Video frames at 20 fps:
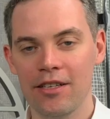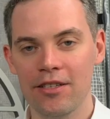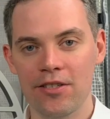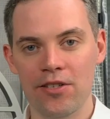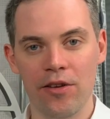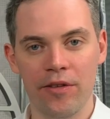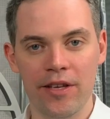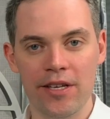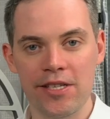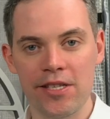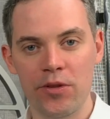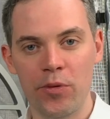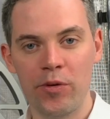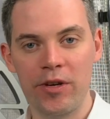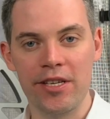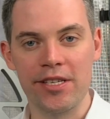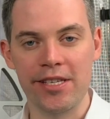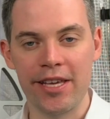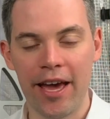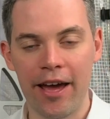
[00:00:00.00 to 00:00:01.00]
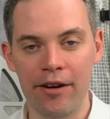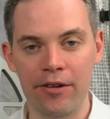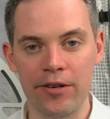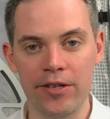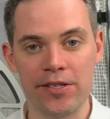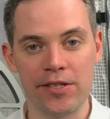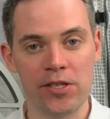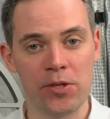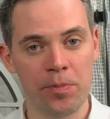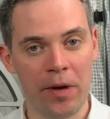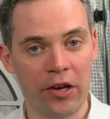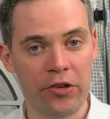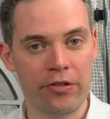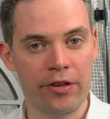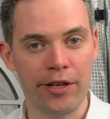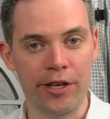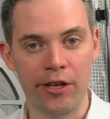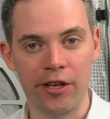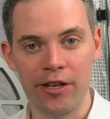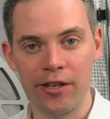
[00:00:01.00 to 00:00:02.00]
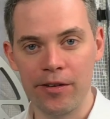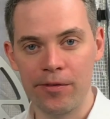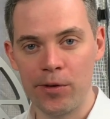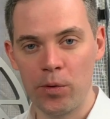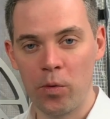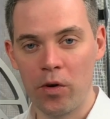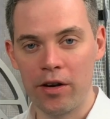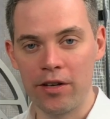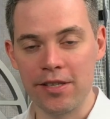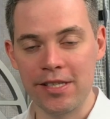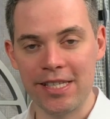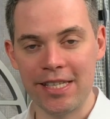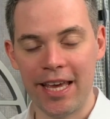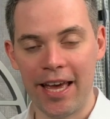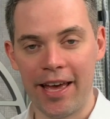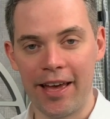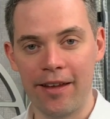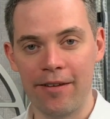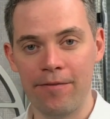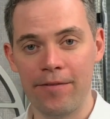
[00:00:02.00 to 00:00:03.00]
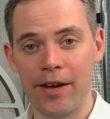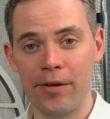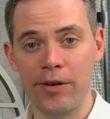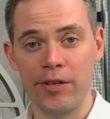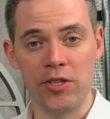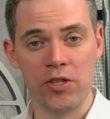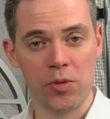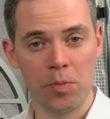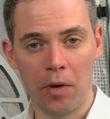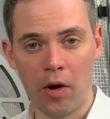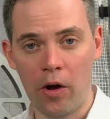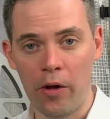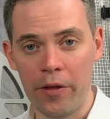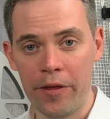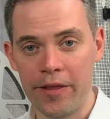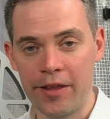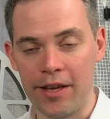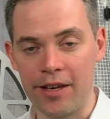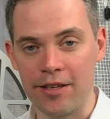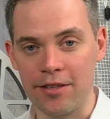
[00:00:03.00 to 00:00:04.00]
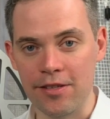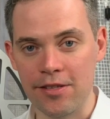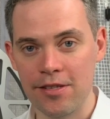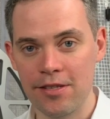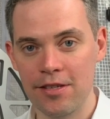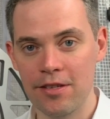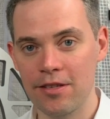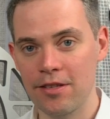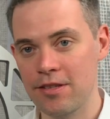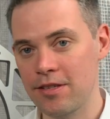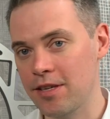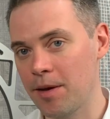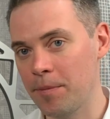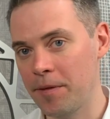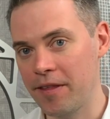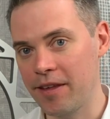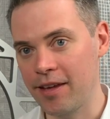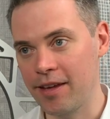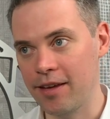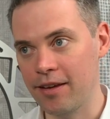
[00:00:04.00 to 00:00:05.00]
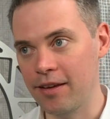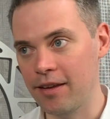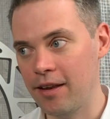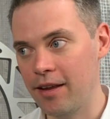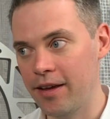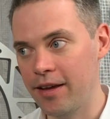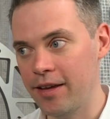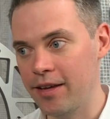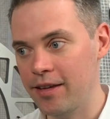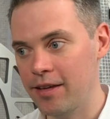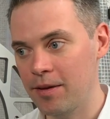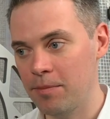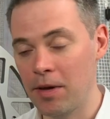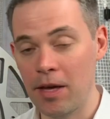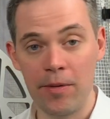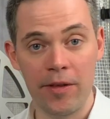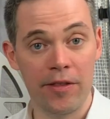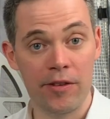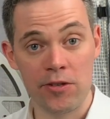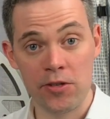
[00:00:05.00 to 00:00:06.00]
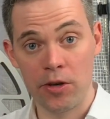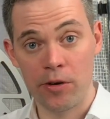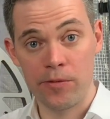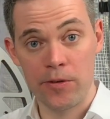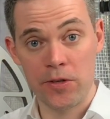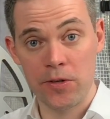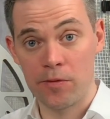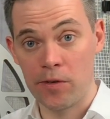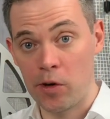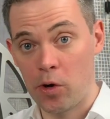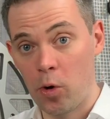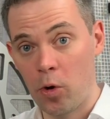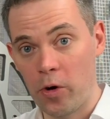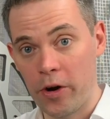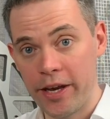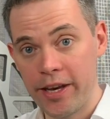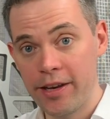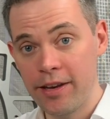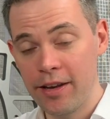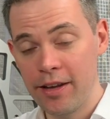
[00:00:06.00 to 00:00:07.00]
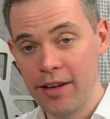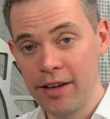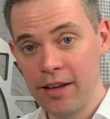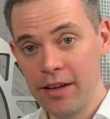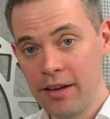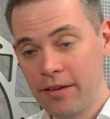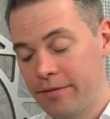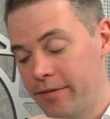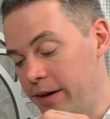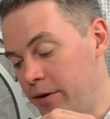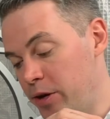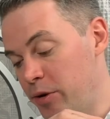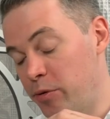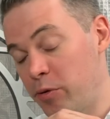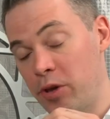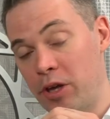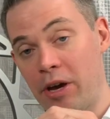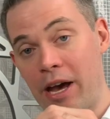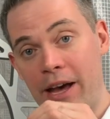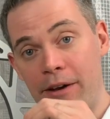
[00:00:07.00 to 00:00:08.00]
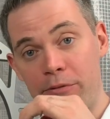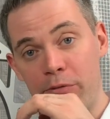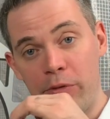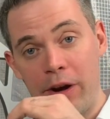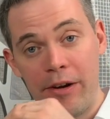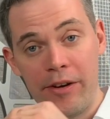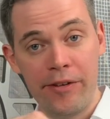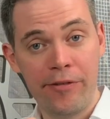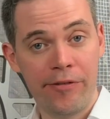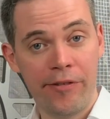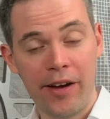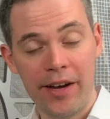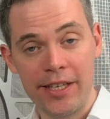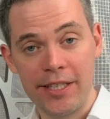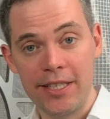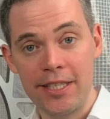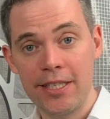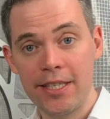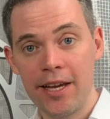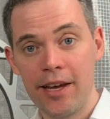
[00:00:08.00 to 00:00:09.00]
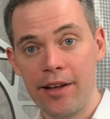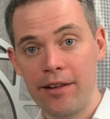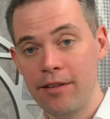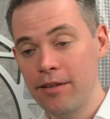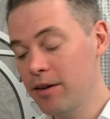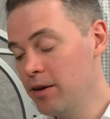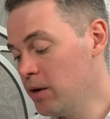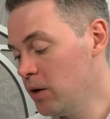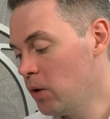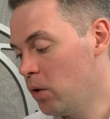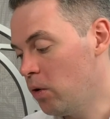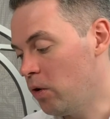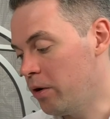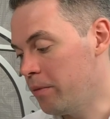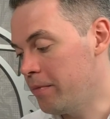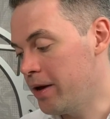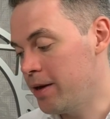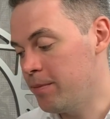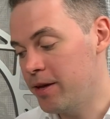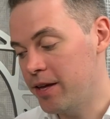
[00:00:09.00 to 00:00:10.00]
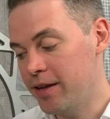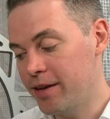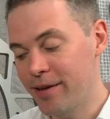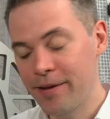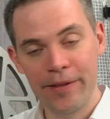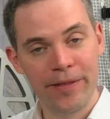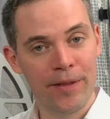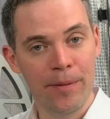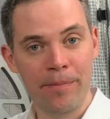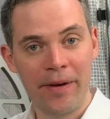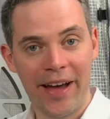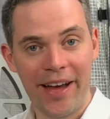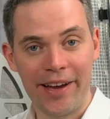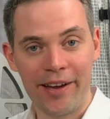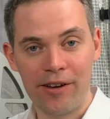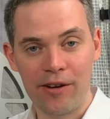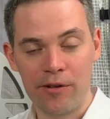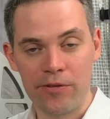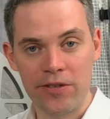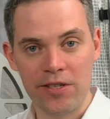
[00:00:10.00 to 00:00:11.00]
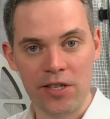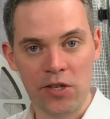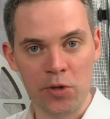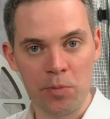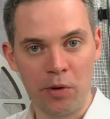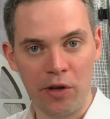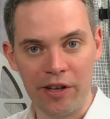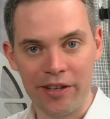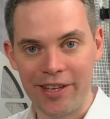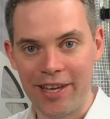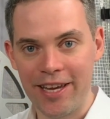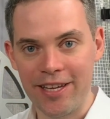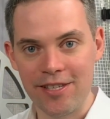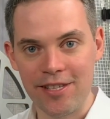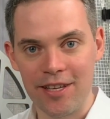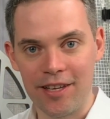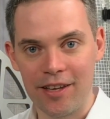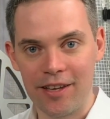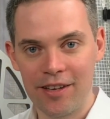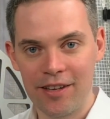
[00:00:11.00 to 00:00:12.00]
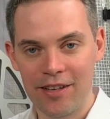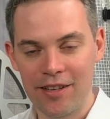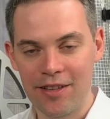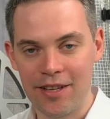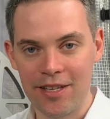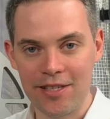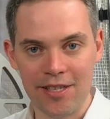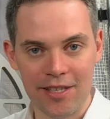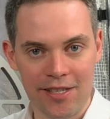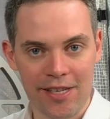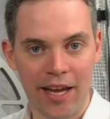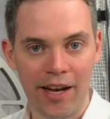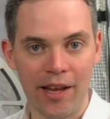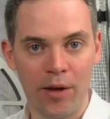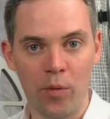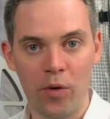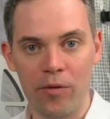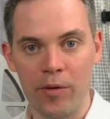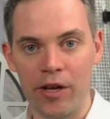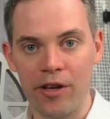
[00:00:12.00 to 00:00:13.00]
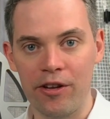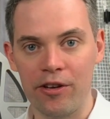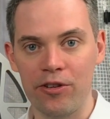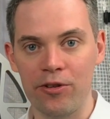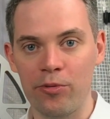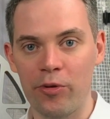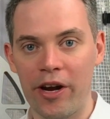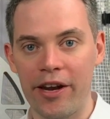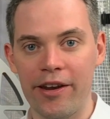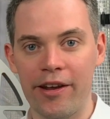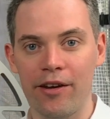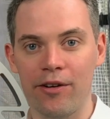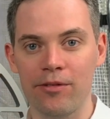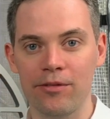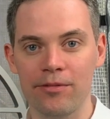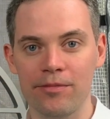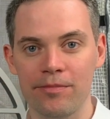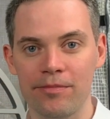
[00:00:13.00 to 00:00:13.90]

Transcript: So this 3D scanner is especially good if you want to scan very small things, something like maybe the surface of a coin, where you have very fine detail, or maybe the back of such a bullet casing. And that's exactly what we're going to do right now.